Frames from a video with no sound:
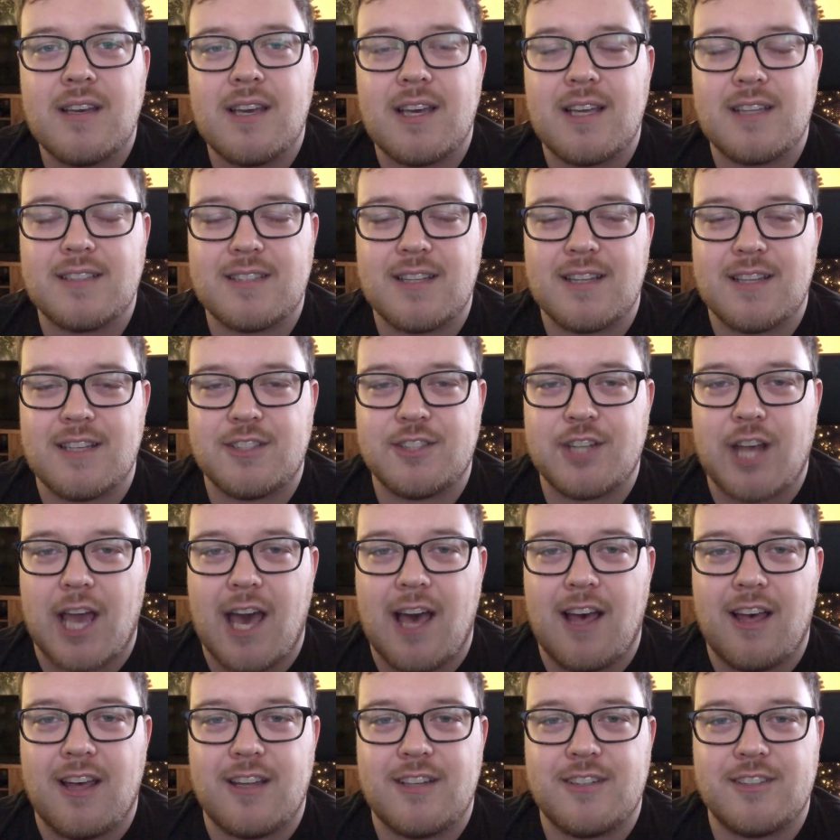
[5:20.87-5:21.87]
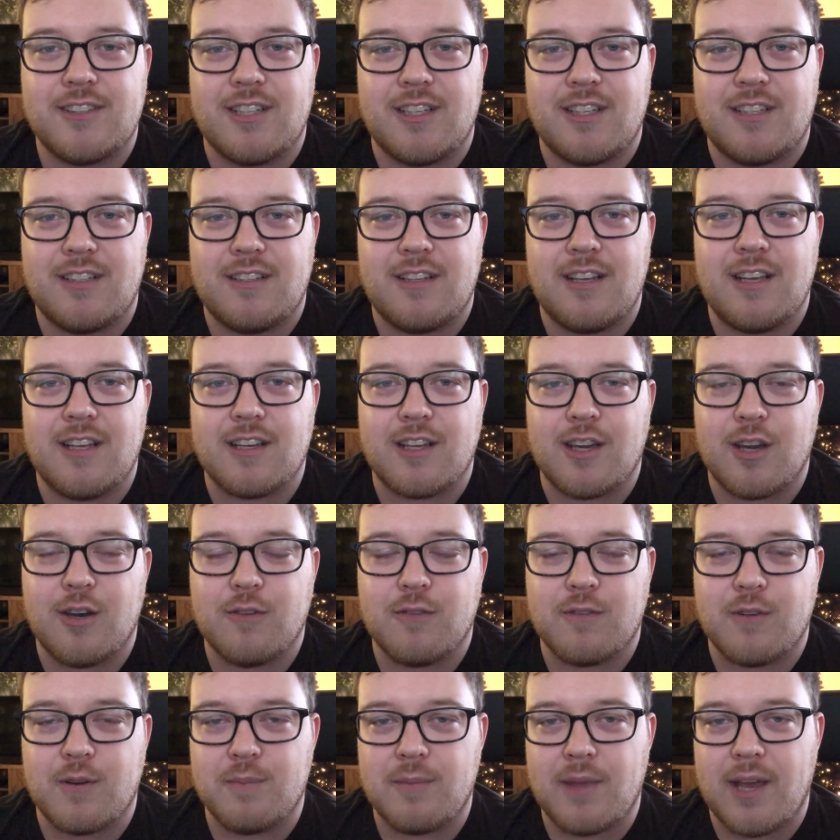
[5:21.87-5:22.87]
the challenge and go
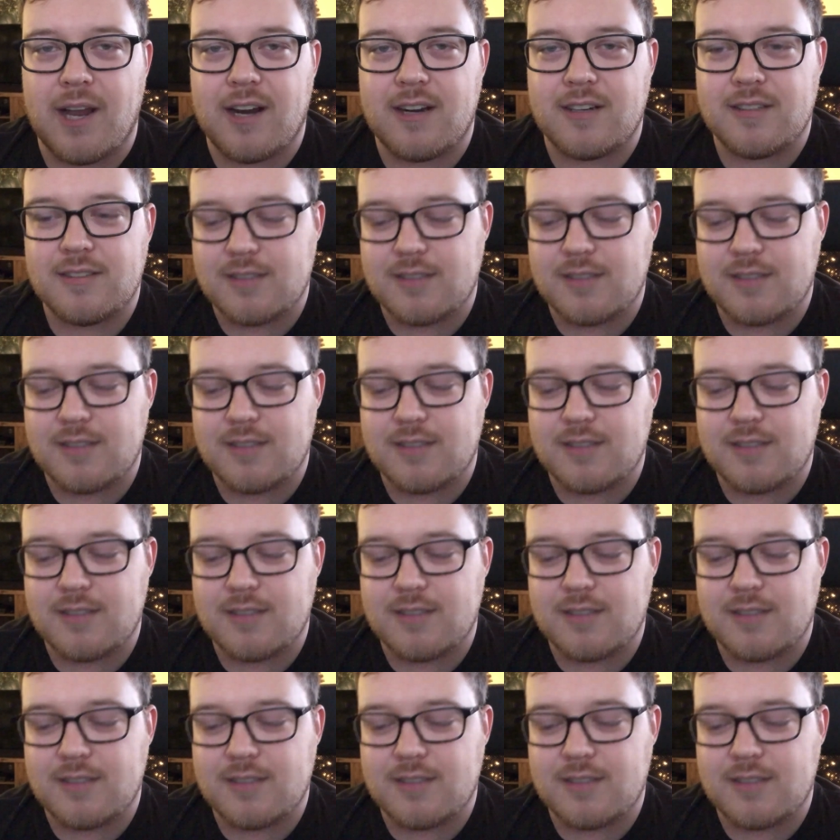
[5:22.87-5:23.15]
from there.